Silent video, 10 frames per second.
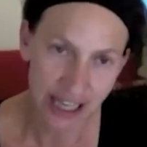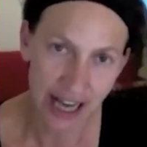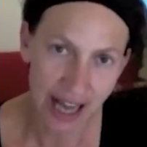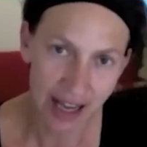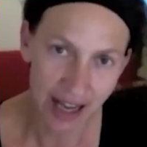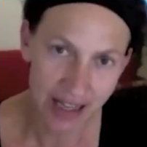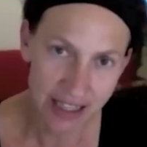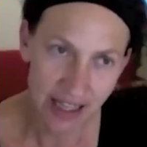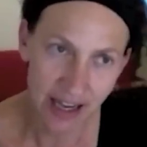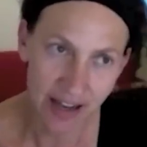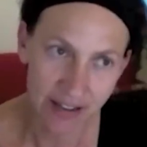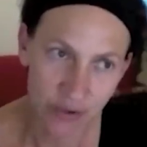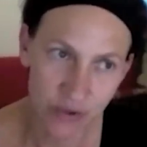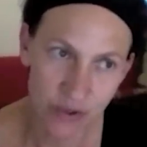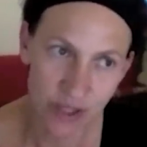and actually I
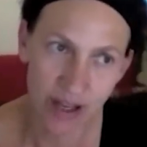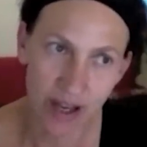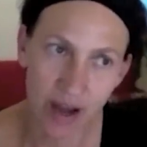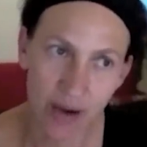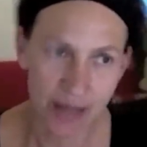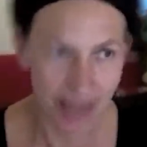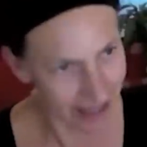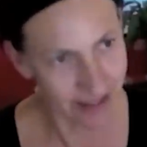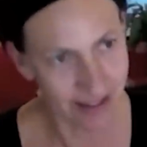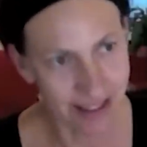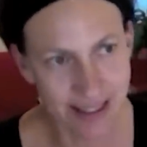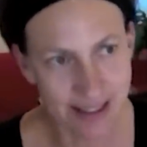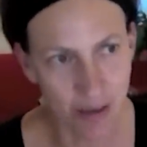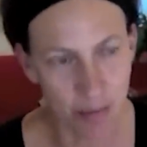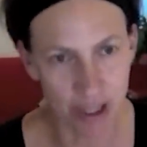thought, okay, so this
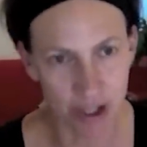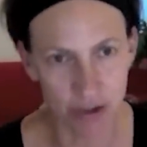is somebody